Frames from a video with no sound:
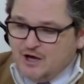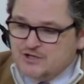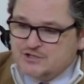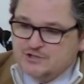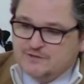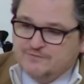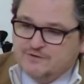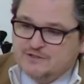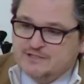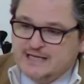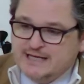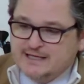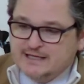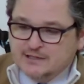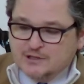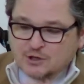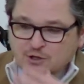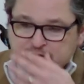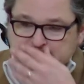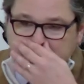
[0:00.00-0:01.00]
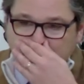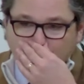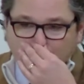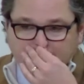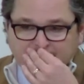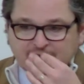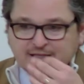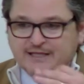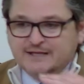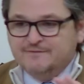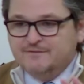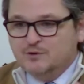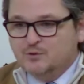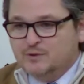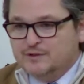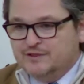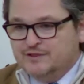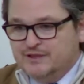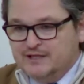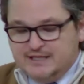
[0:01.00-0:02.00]
If you're taking notes, I want to
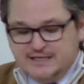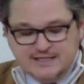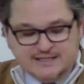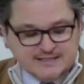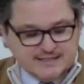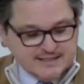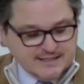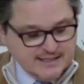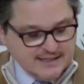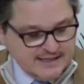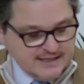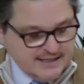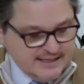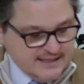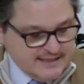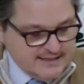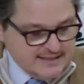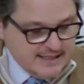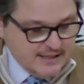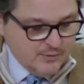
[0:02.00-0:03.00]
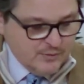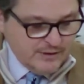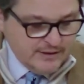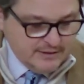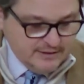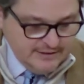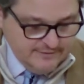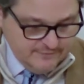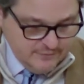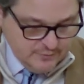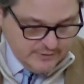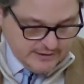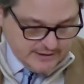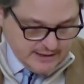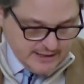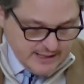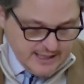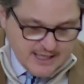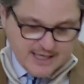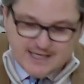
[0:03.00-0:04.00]
leave you with these things that I want to leave you
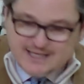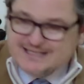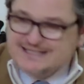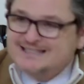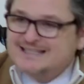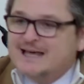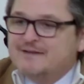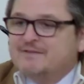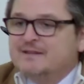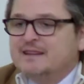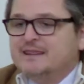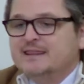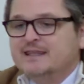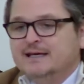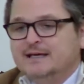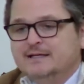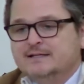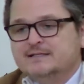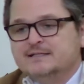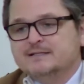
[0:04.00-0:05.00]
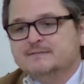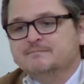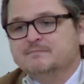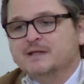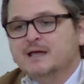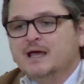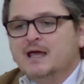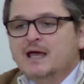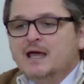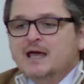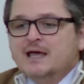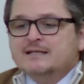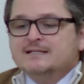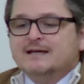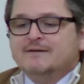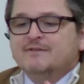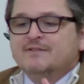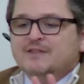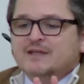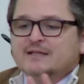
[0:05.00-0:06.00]
with. Seven things.
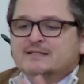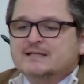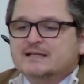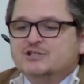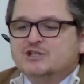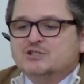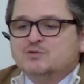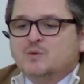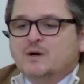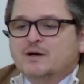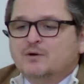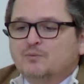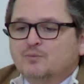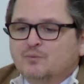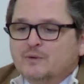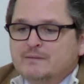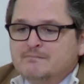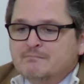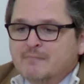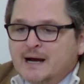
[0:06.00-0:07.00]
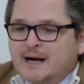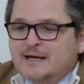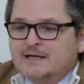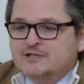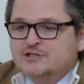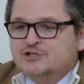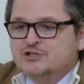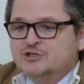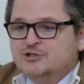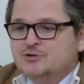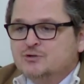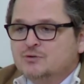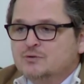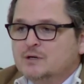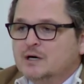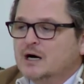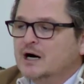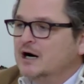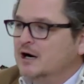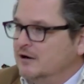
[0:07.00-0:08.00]
Seven things I just want to remind
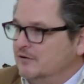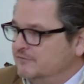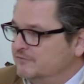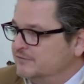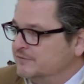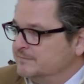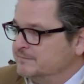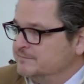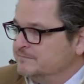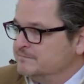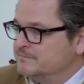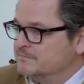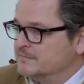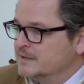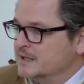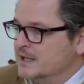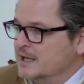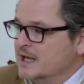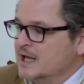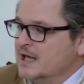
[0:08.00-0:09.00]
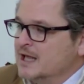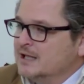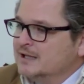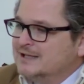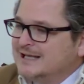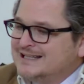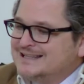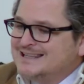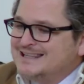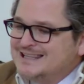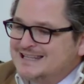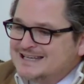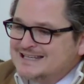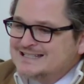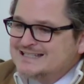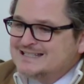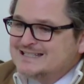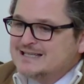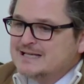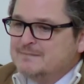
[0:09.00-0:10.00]
you of. Let
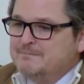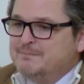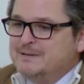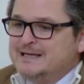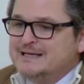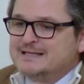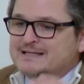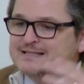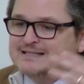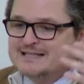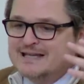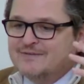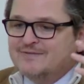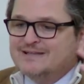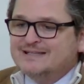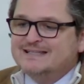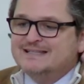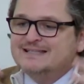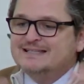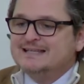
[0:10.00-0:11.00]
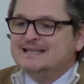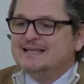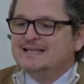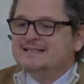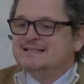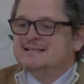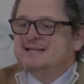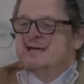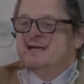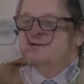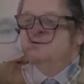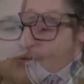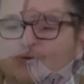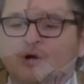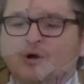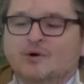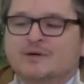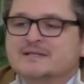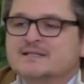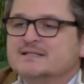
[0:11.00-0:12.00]
this be seven seeds
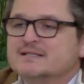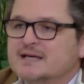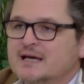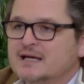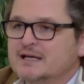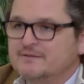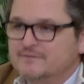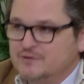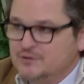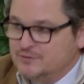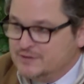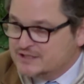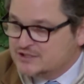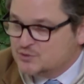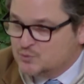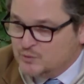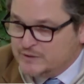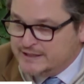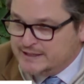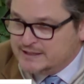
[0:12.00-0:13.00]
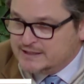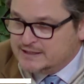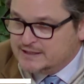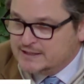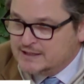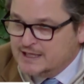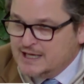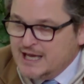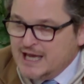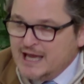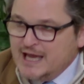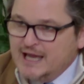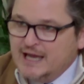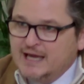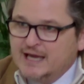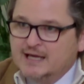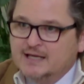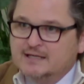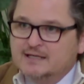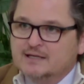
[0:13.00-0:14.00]
that grow inside of you this week
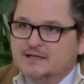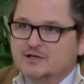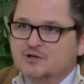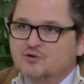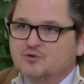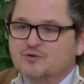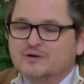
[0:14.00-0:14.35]
and